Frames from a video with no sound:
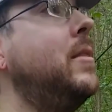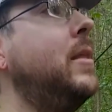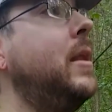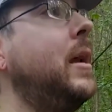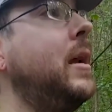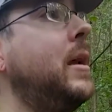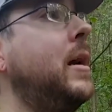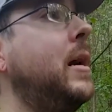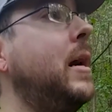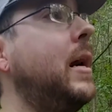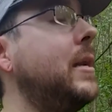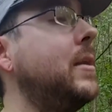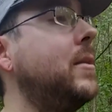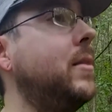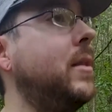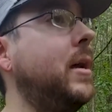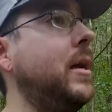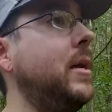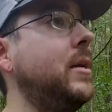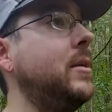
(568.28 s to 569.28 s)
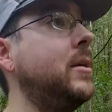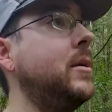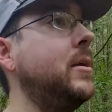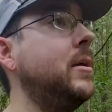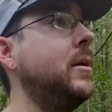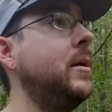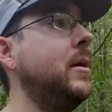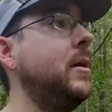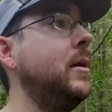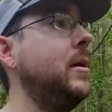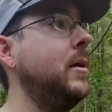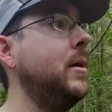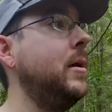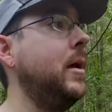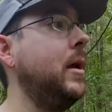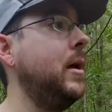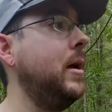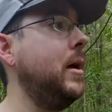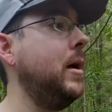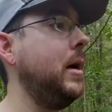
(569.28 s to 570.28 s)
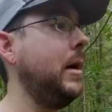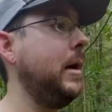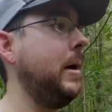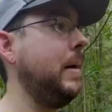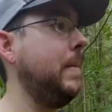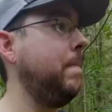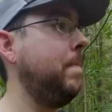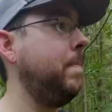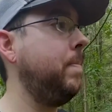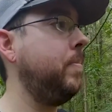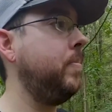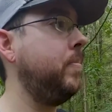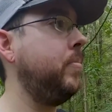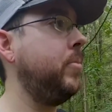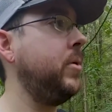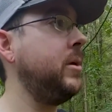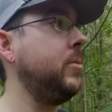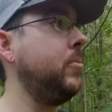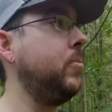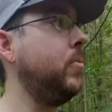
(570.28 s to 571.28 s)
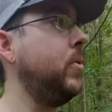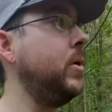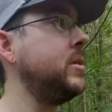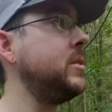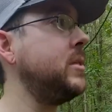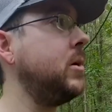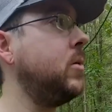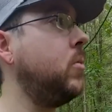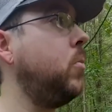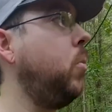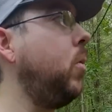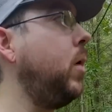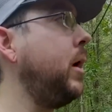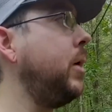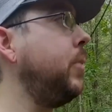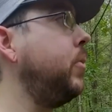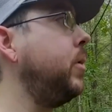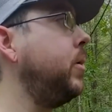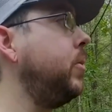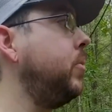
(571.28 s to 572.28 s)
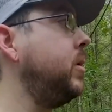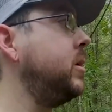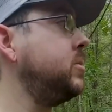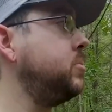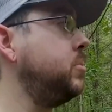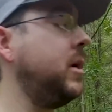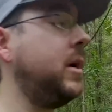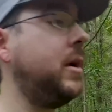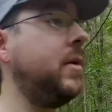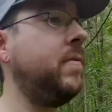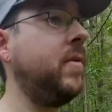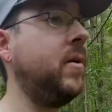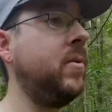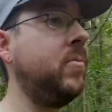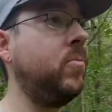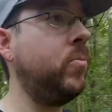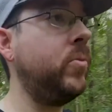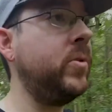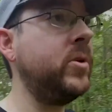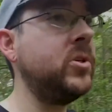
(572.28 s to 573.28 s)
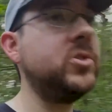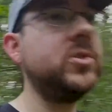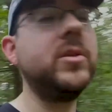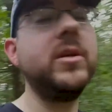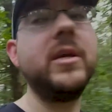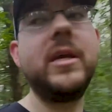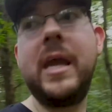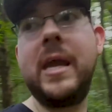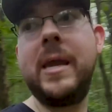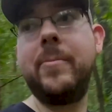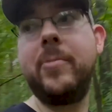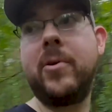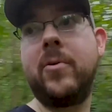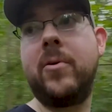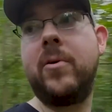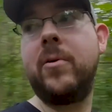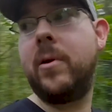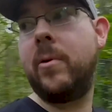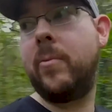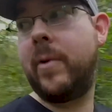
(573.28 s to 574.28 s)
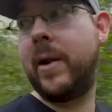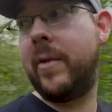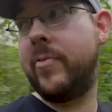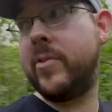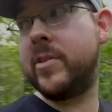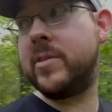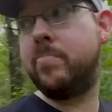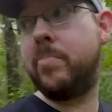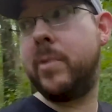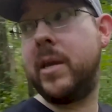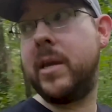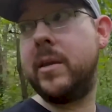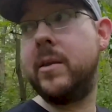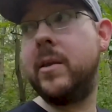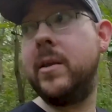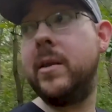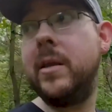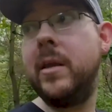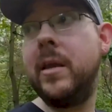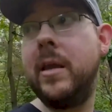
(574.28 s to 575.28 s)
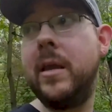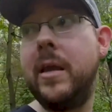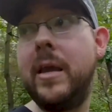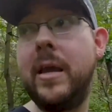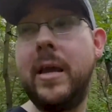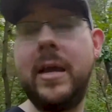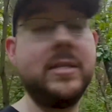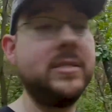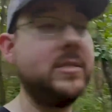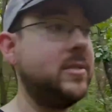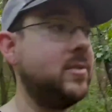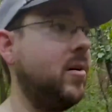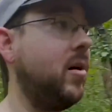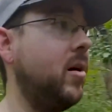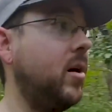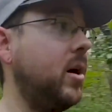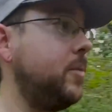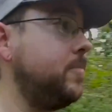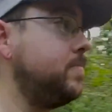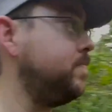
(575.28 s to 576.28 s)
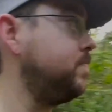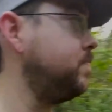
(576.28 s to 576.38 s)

I kind of liked, but it wasn't quite what it was when I originally came around this bend and saw it.